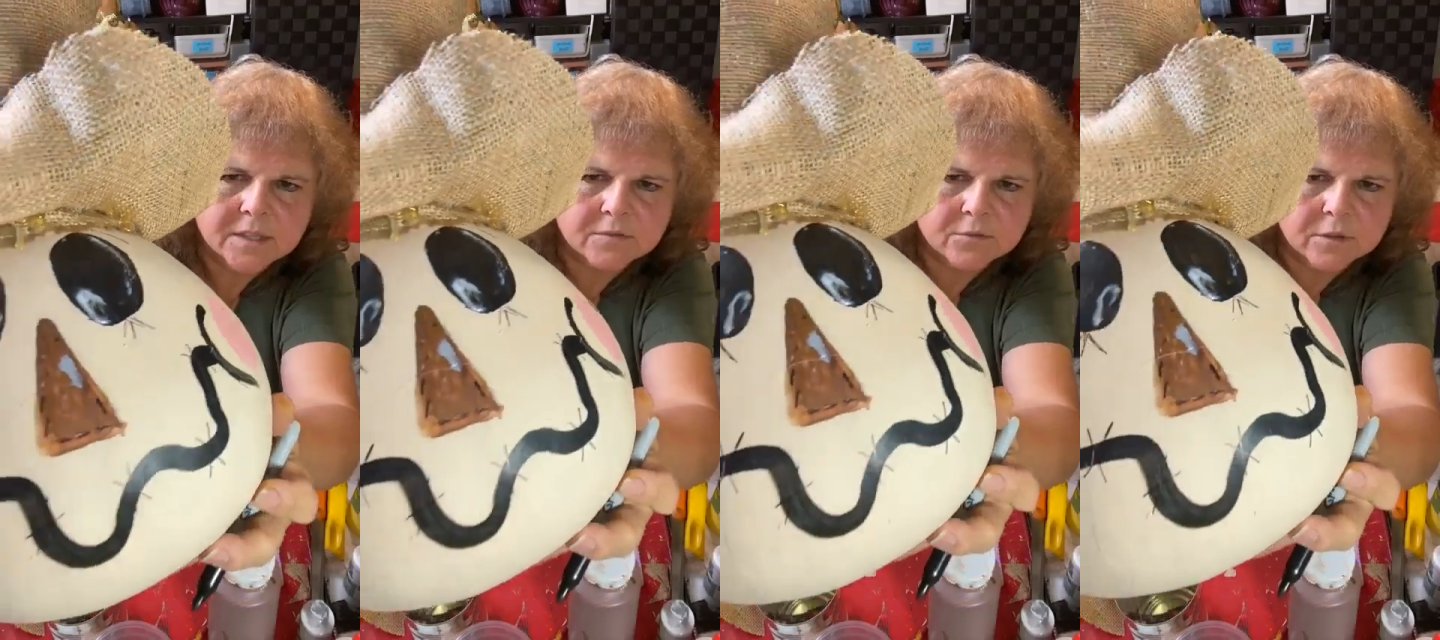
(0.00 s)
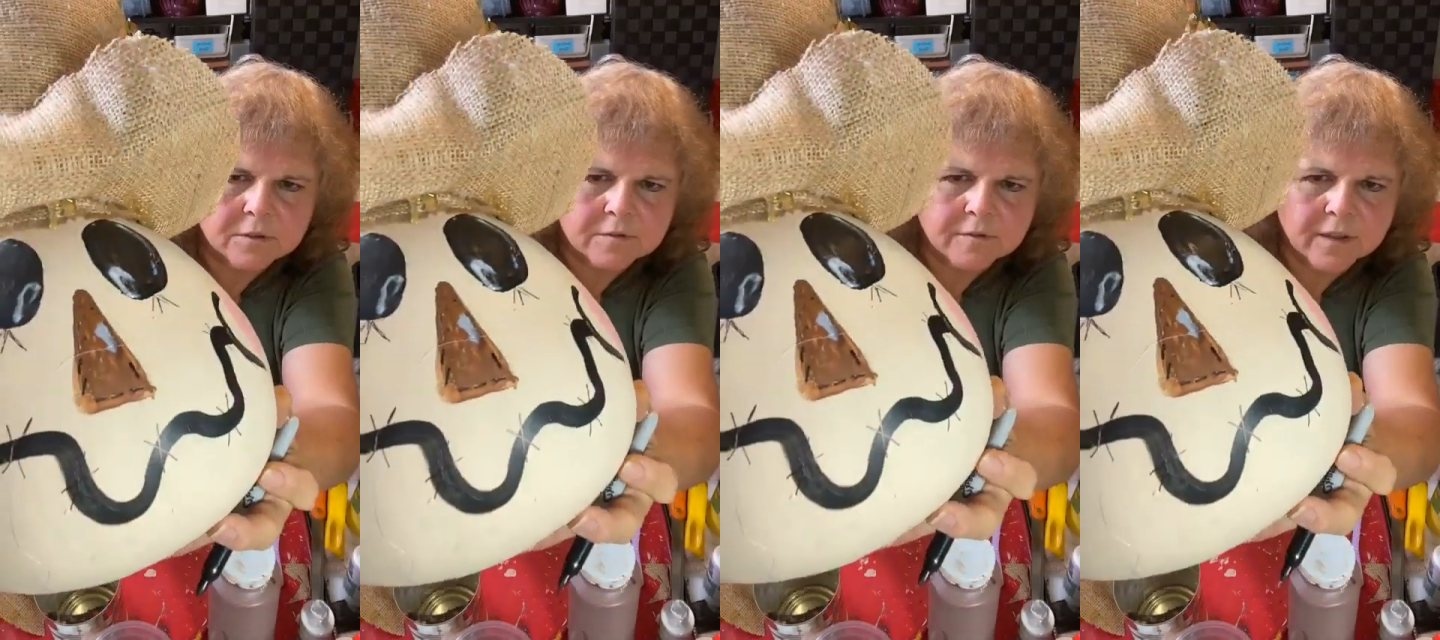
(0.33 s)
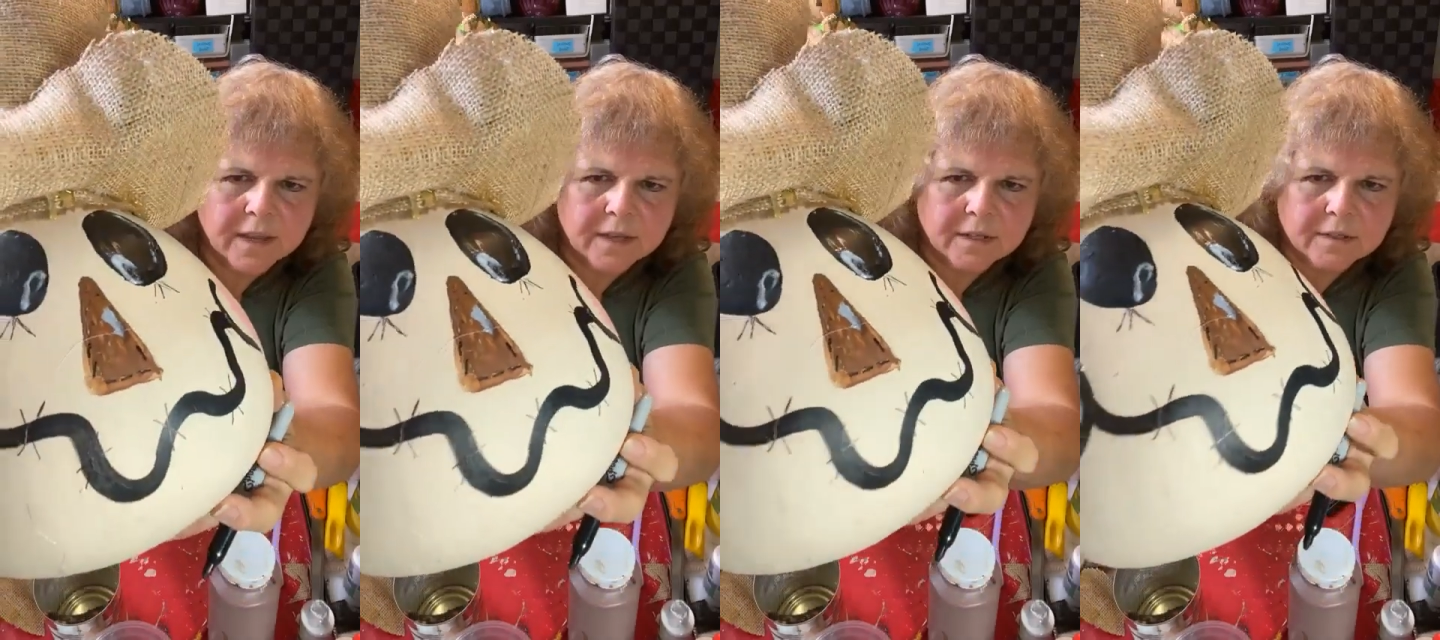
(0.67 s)
Just real
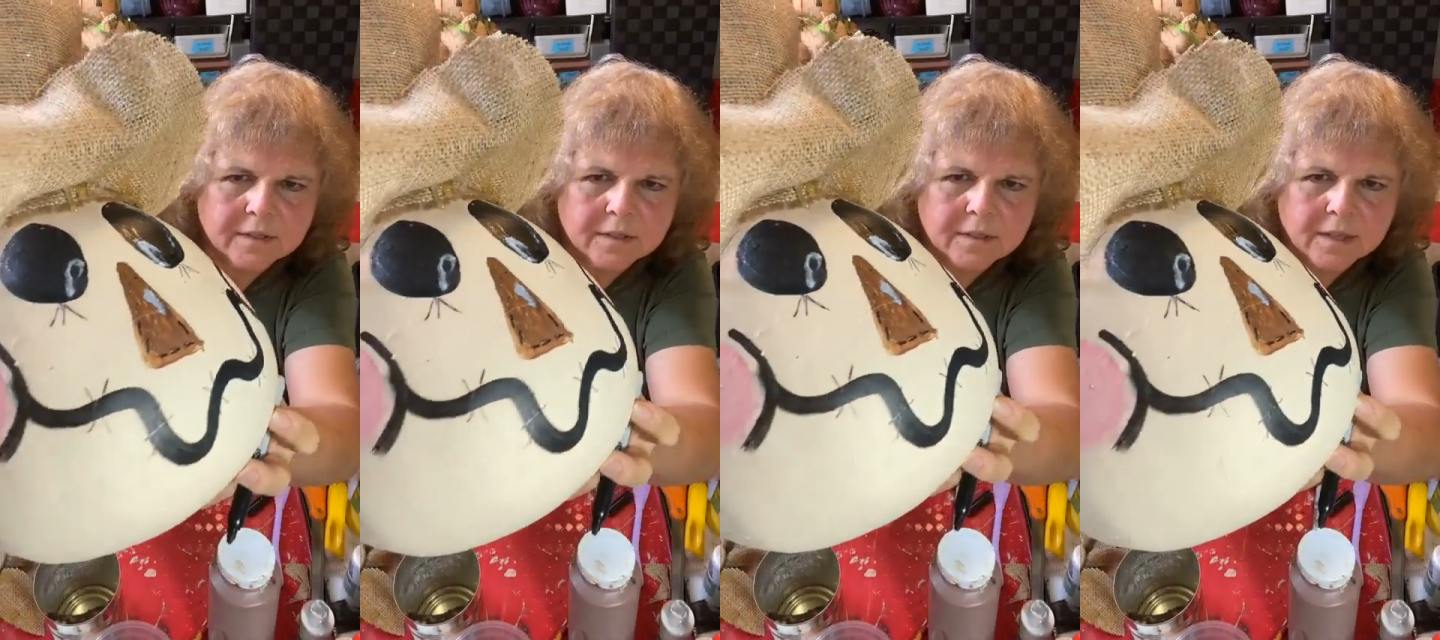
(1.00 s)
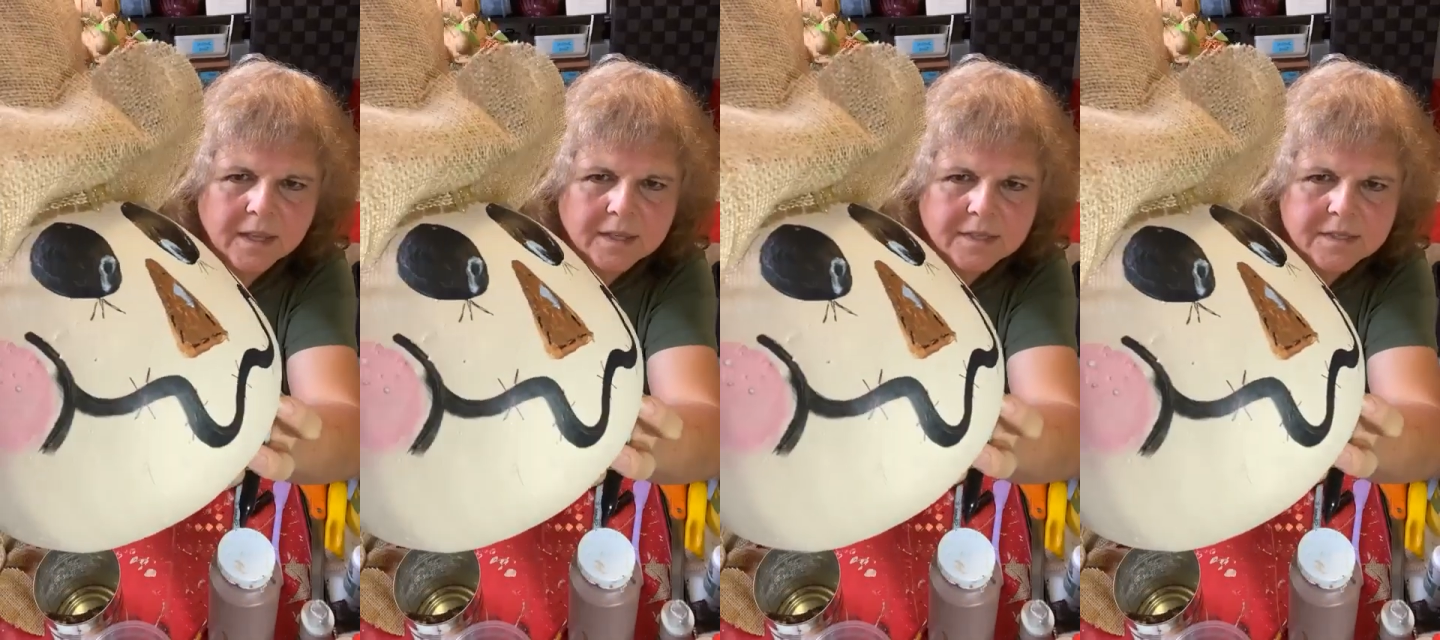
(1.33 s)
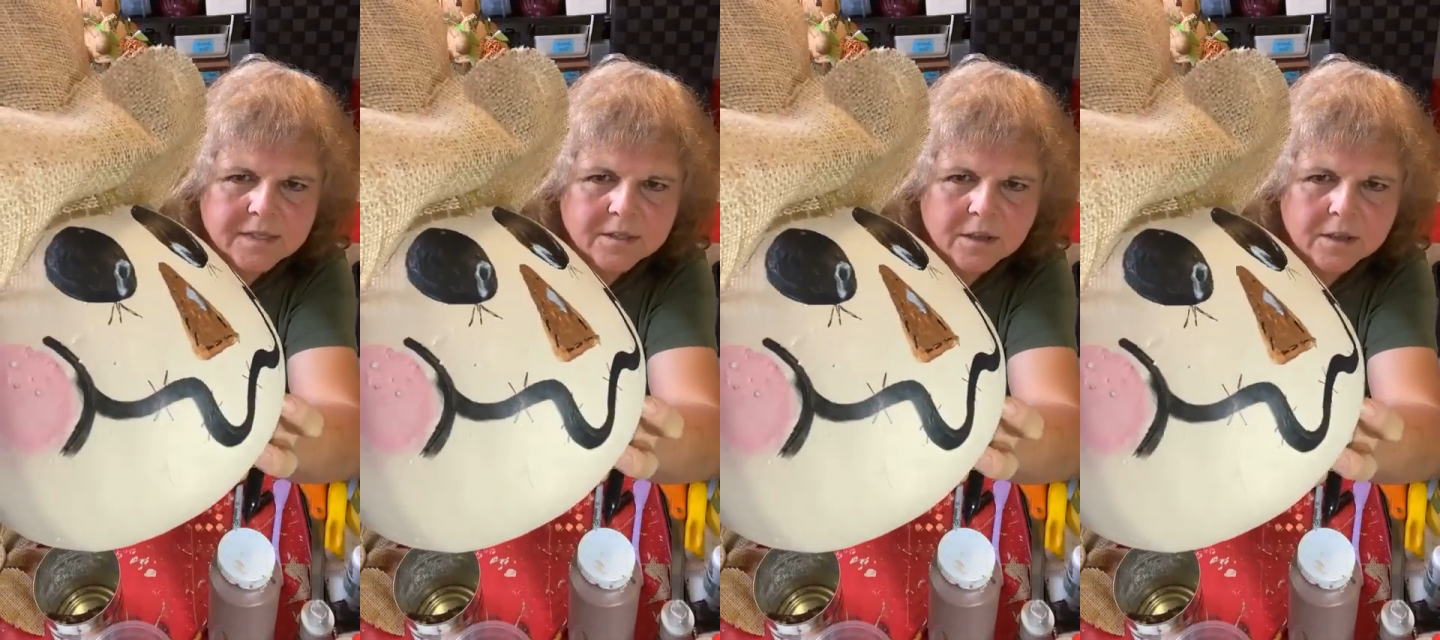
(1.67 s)
faint
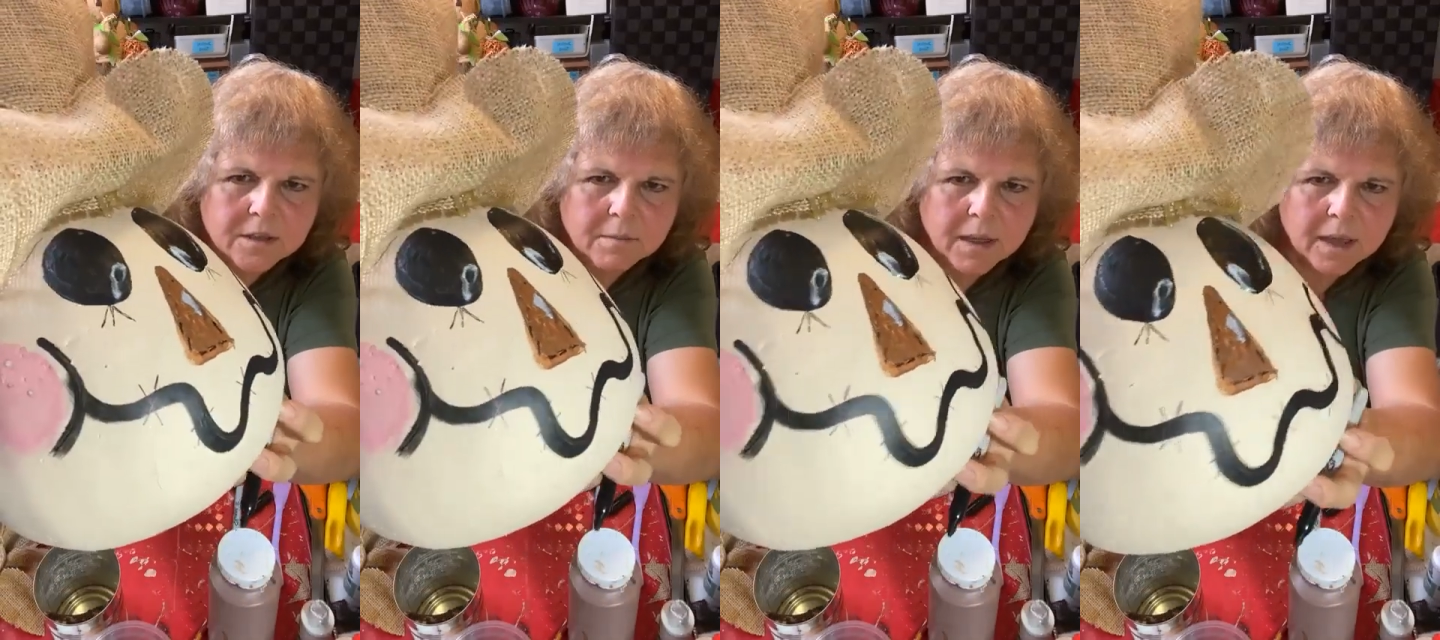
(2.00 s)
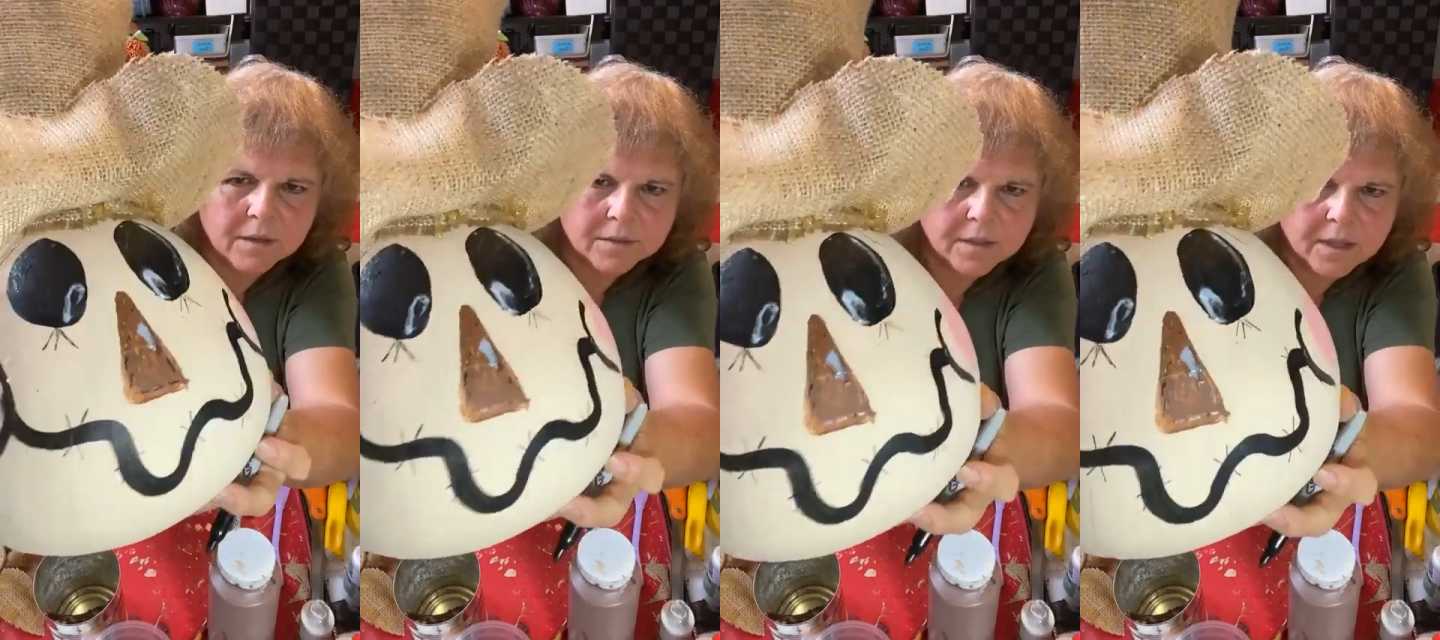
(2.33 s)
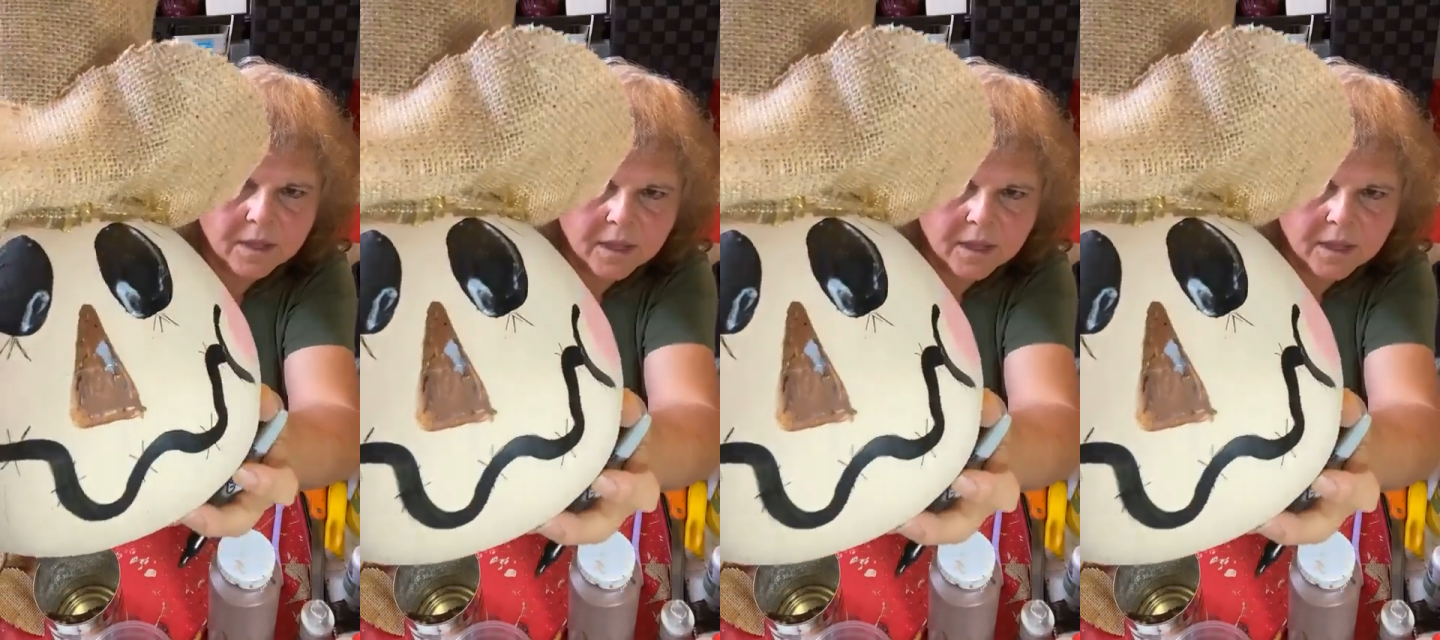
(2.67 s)
X's on the mouth